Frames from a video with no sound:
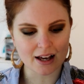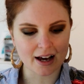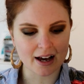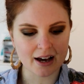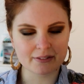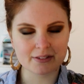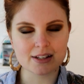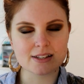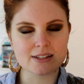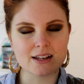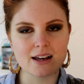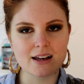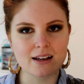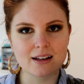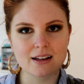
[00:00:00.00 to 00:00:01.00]
I have this
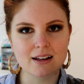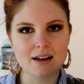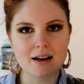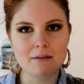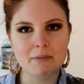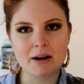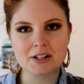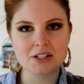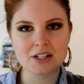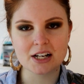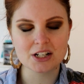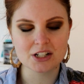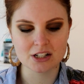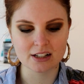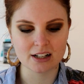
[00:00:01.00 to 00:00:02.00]

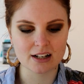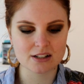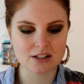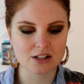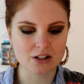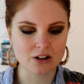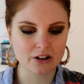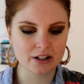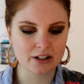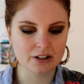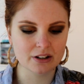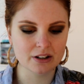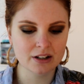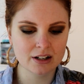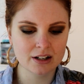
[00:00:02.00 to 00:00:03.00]
imagination that it's just going
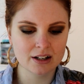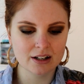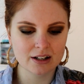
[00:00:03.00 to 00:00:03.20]
to